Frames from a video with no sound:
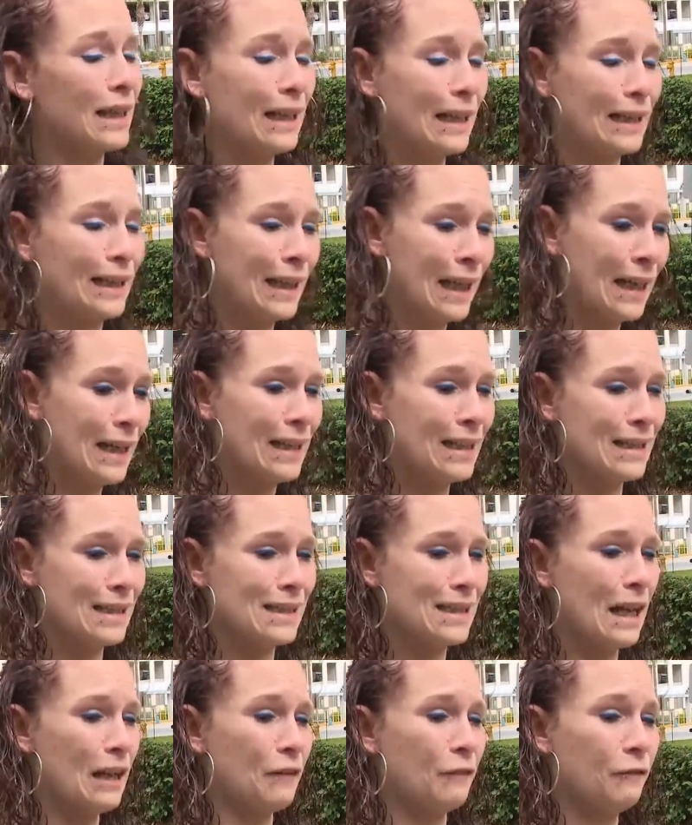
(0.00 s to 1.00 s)
any kid in the
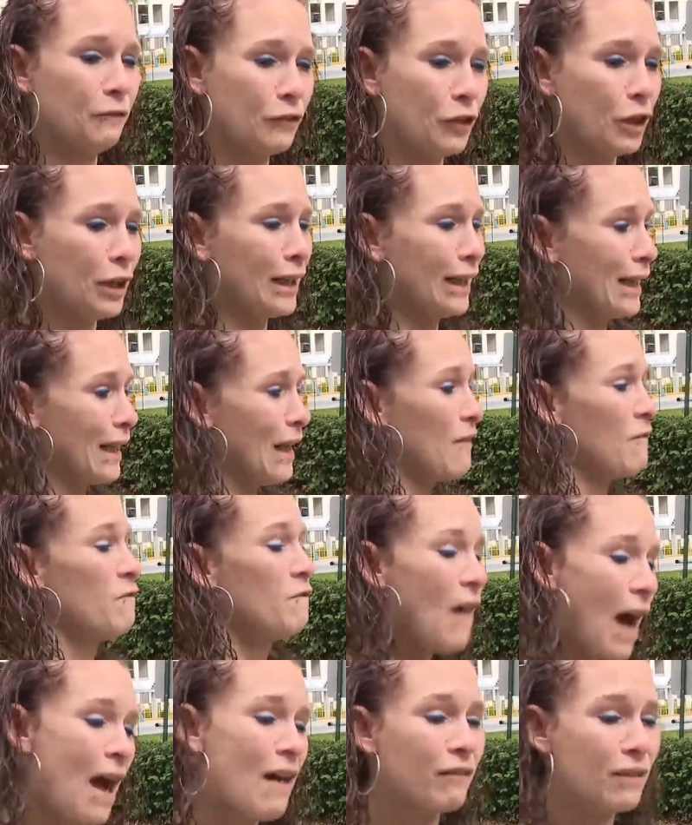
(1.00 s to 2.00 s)
state of Florida and get
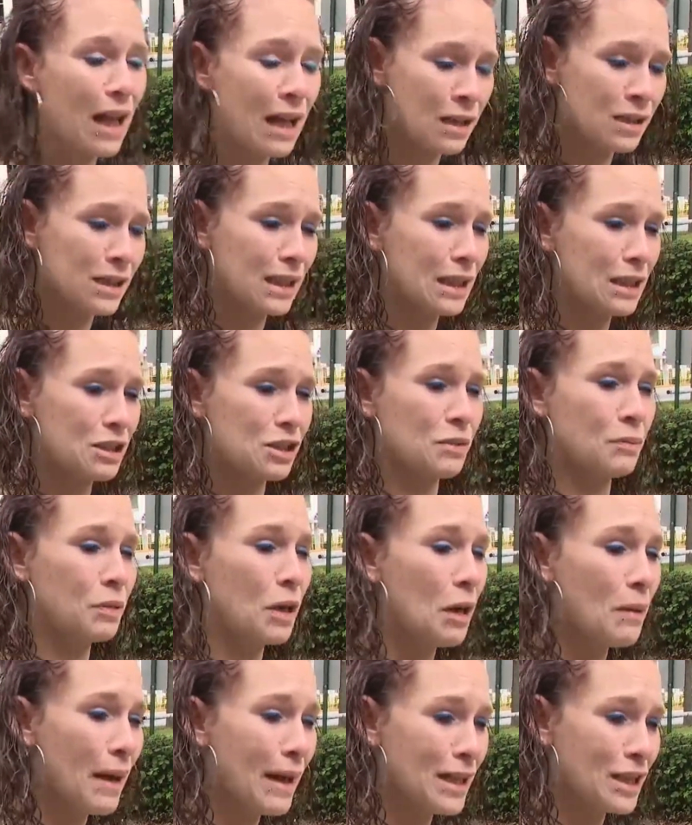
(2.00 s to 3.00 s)
5,000 years of
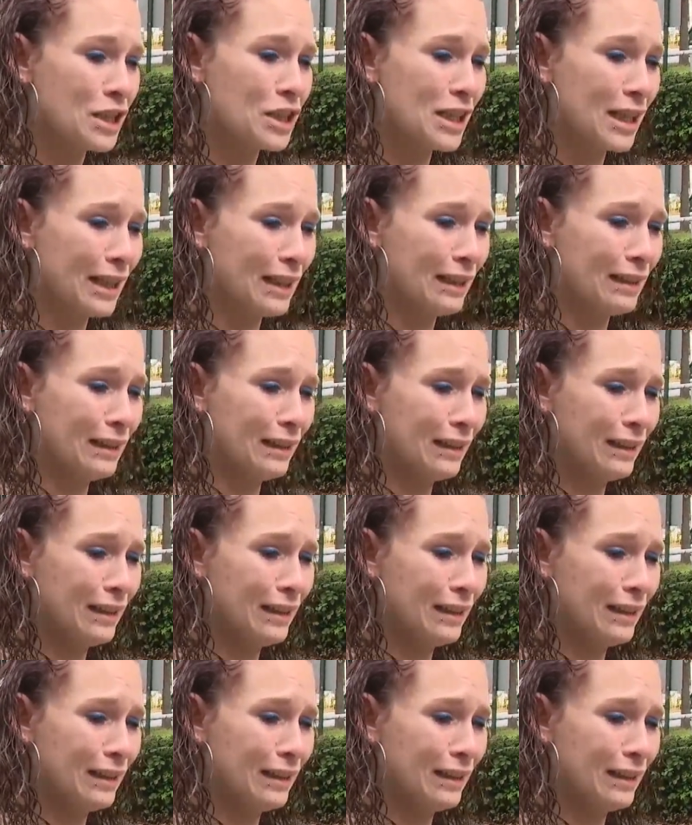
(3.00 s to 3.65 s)
probation.